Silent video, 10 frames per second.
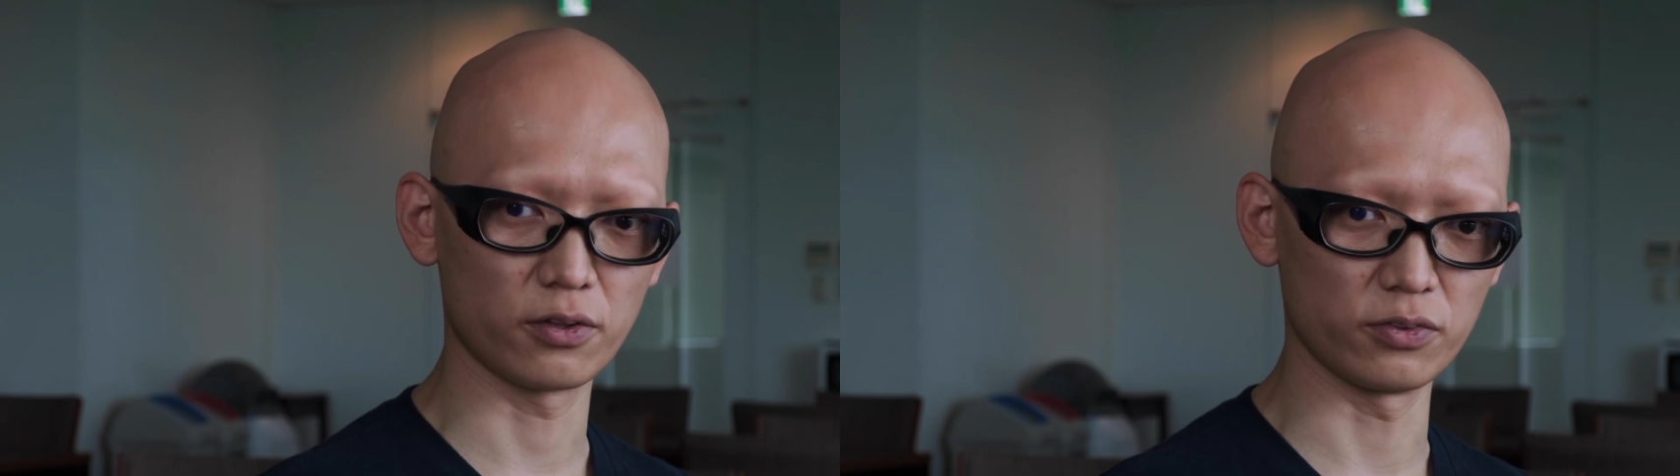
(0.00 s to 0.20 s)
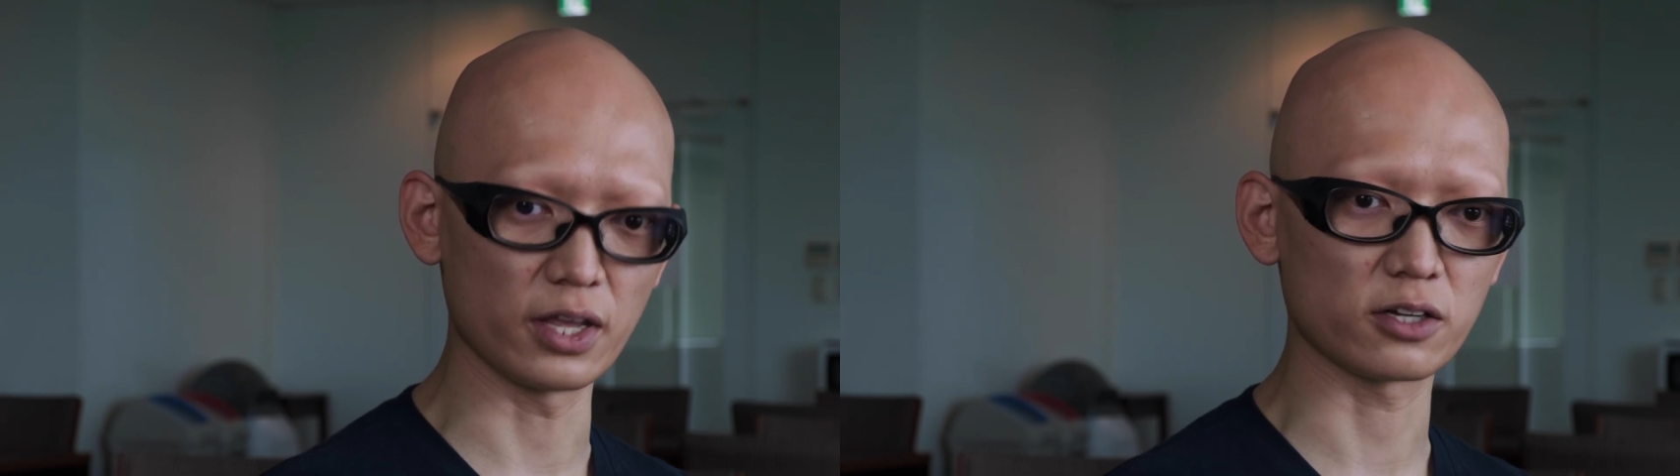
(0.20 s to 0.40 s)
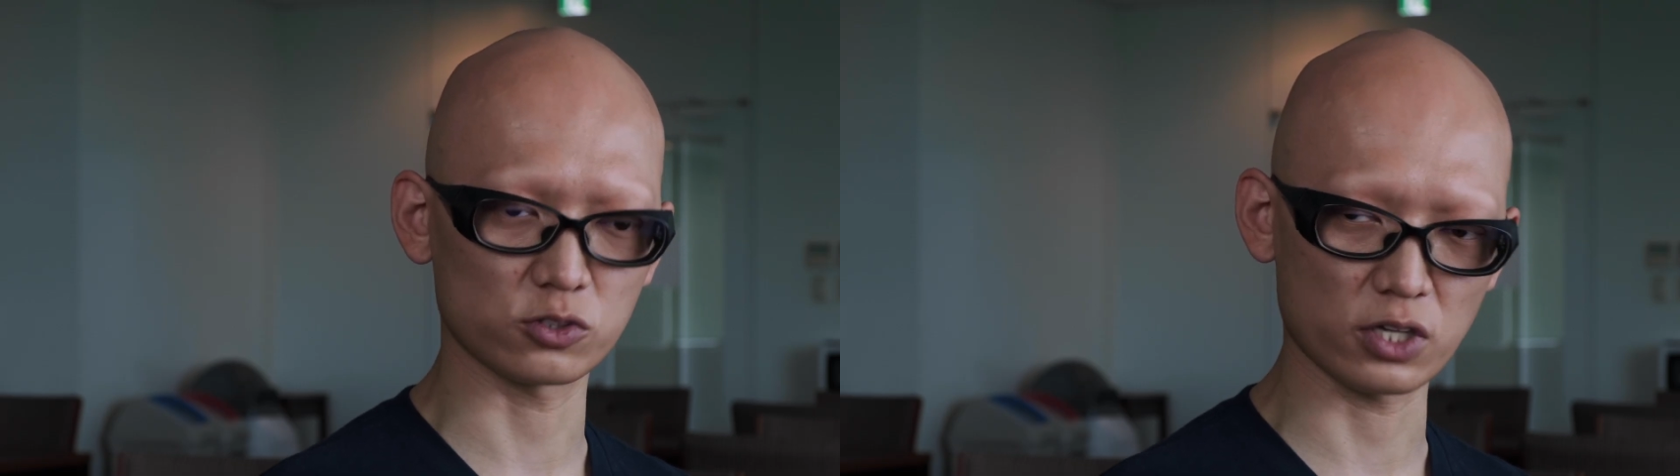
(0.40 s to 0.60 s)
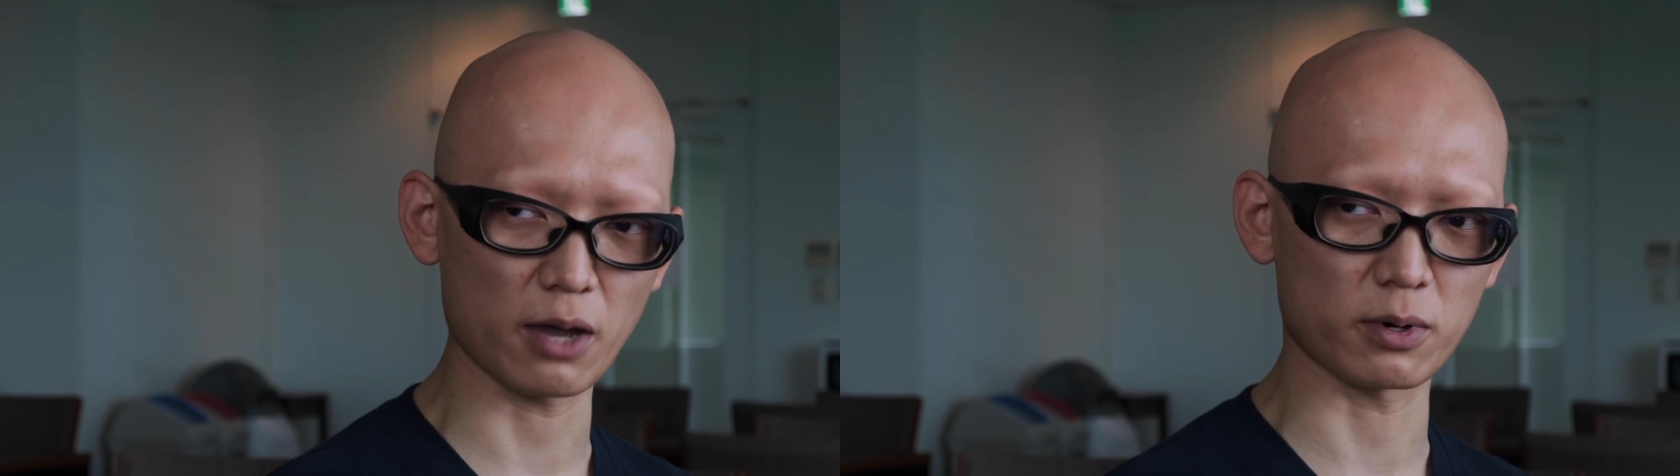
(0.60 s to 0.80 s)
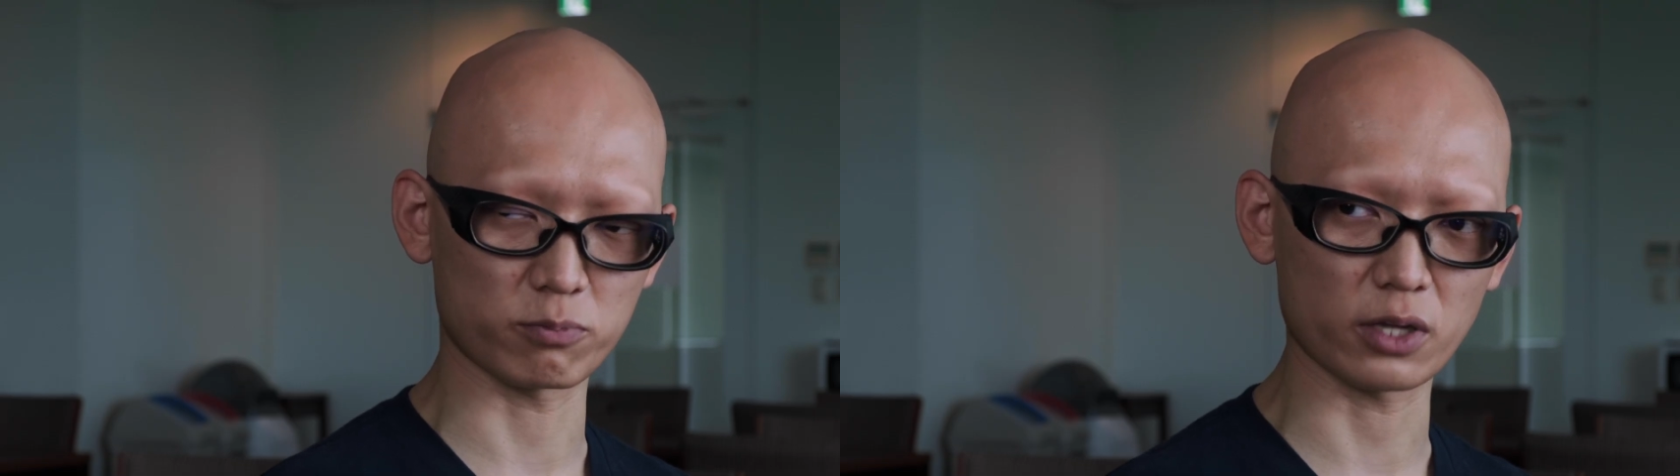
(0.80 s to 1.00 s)
next
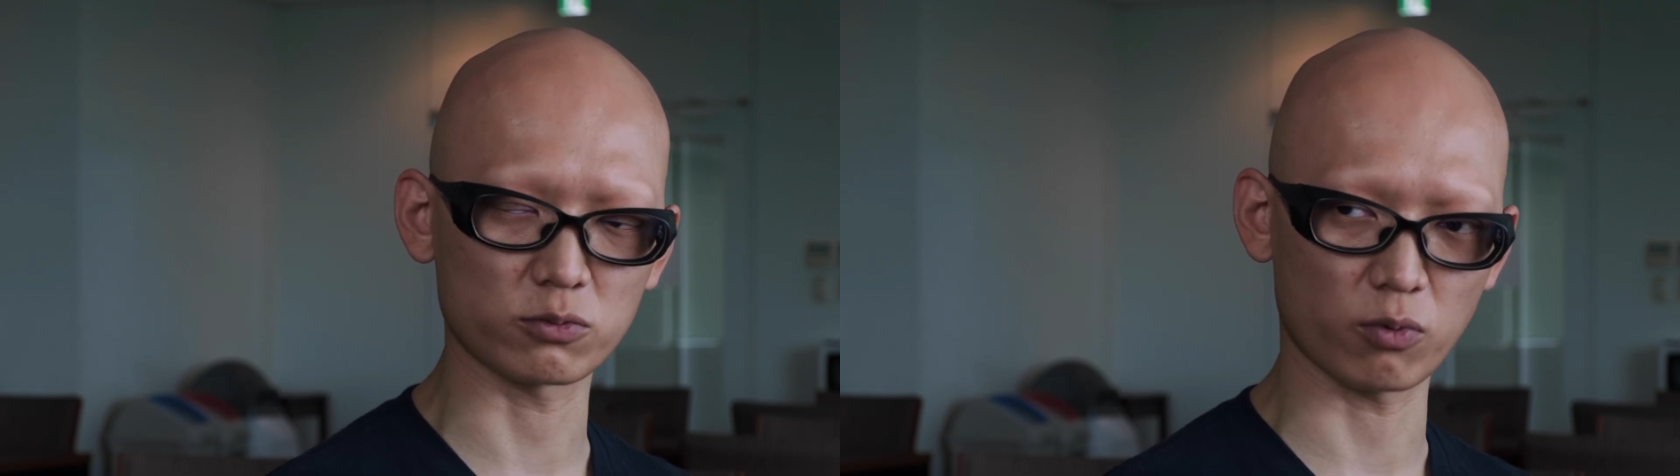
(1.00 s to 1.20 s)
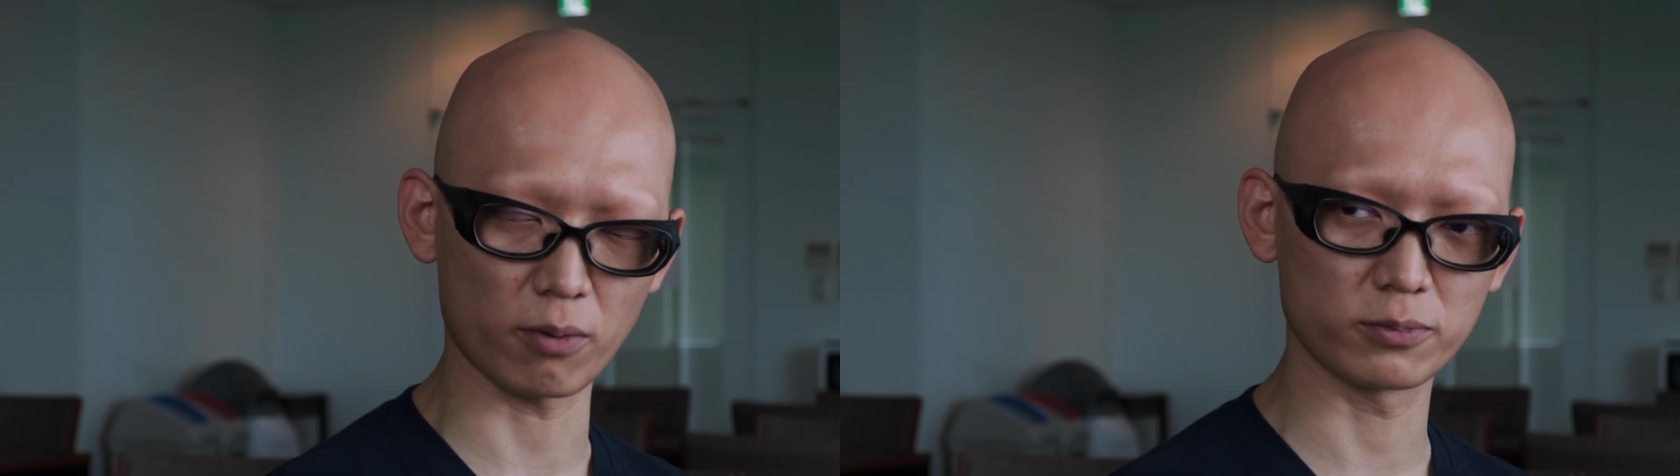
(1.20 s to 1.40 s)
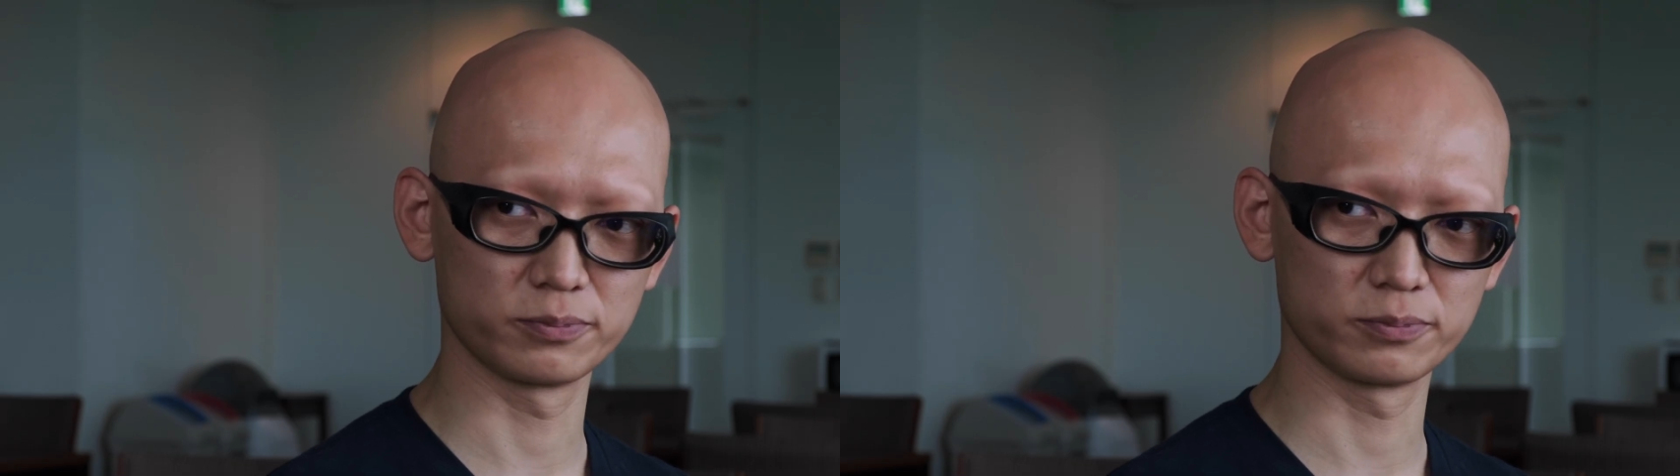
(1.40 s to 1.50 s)
camera platform.